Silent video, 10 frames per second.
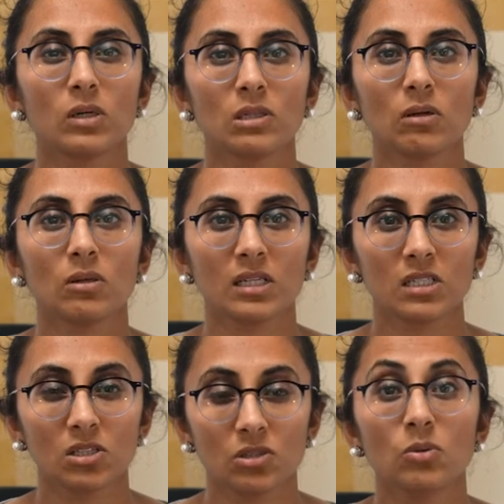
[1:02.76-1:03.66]
what you're looking
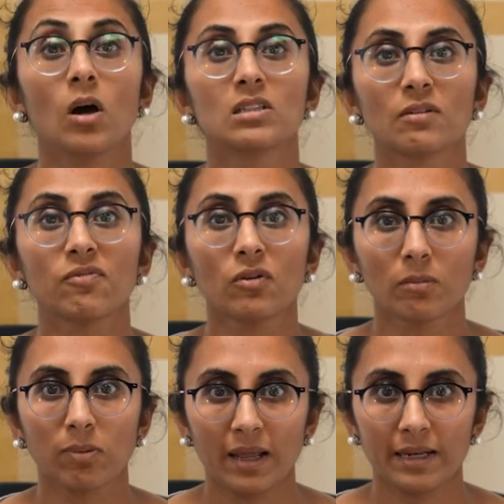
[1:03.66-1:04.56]
to do under full
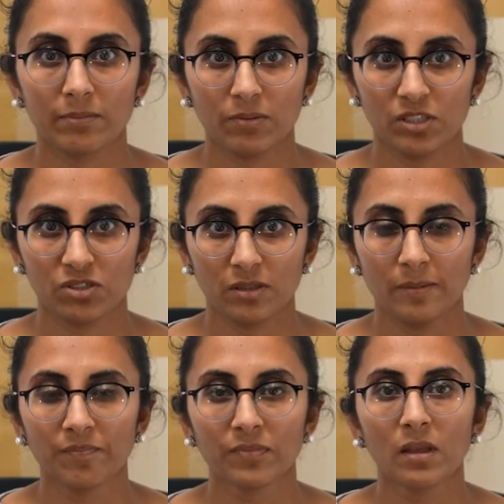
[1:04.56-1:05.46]
planning permission.
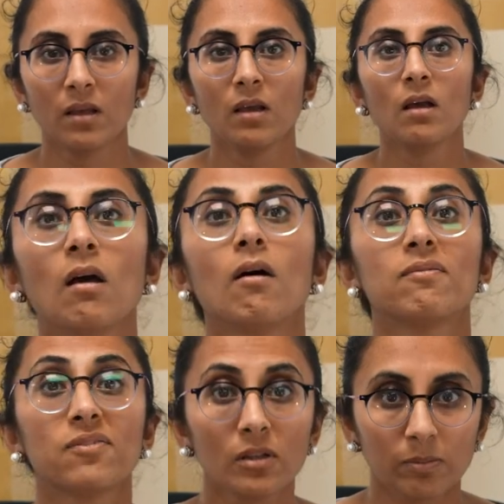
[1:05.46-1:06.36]

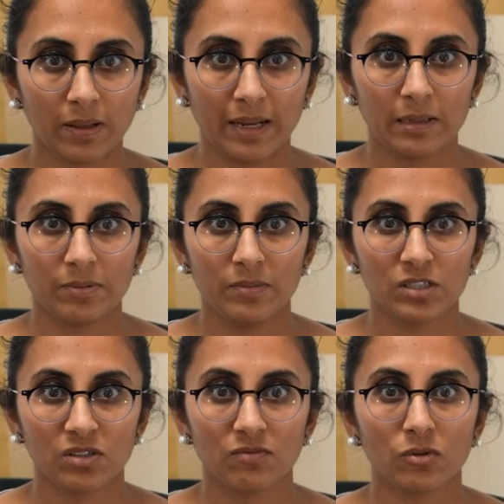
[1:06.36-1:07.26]
Full planning
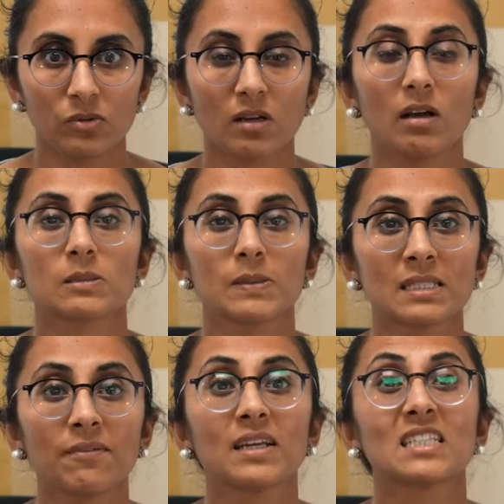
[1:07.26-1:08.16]
permission rules are
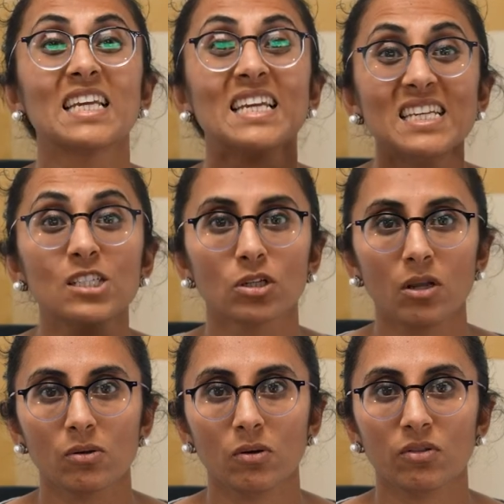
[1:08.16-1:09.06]
specific to each
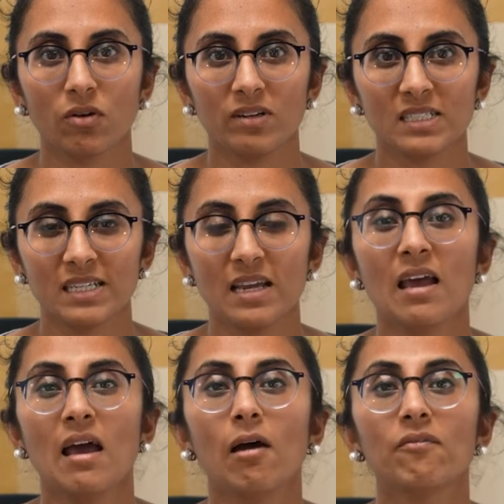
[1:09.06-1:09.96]
local authority
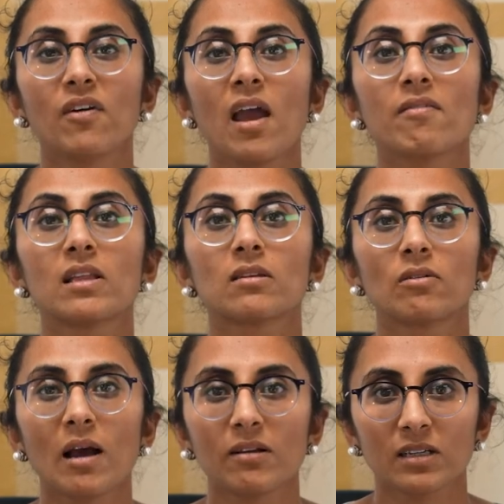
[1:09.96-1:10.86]
and vary
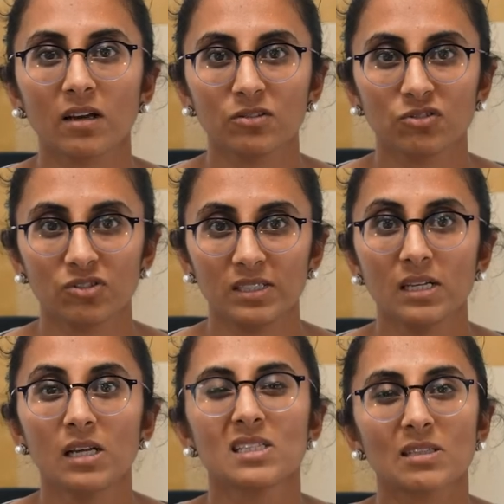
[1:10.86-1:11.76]
throughout the country,
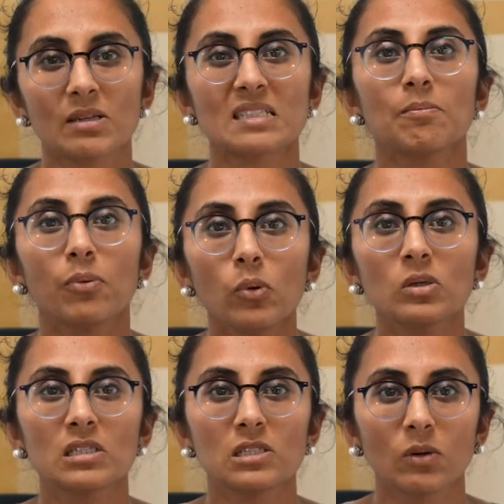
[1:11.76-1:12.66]
so it's
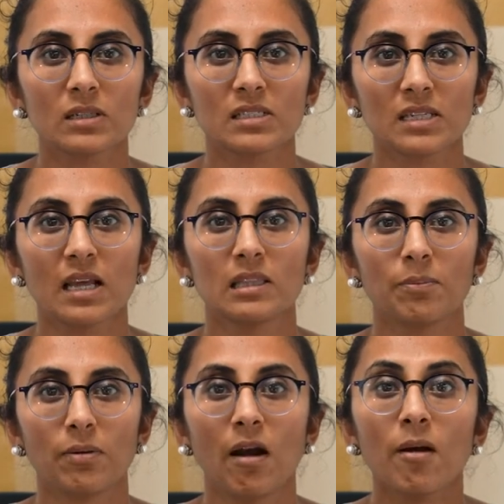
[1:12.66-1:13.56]
important to understand the
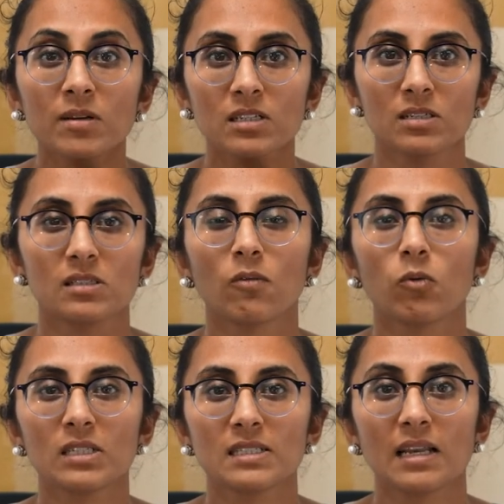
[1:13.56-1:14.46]
parameters of
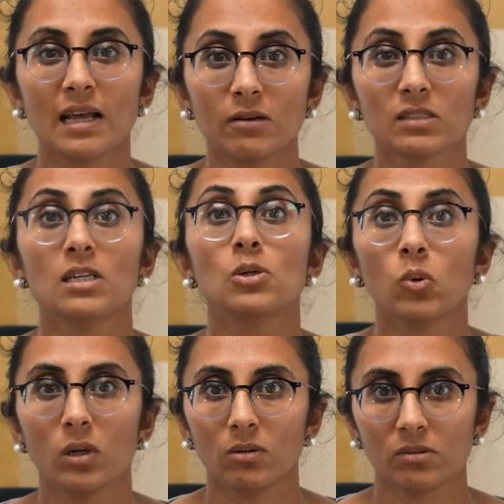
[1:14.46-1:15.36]
what is allowed in
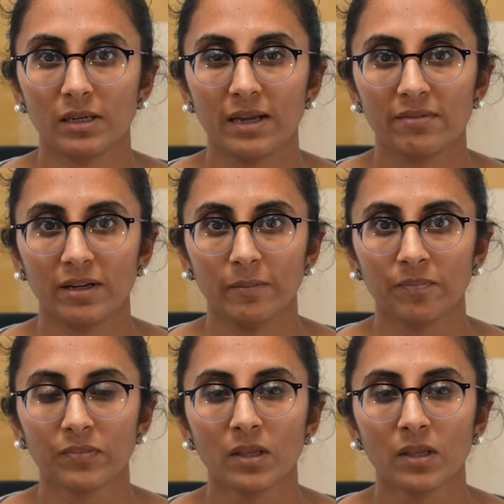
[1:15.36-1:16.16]
your local area.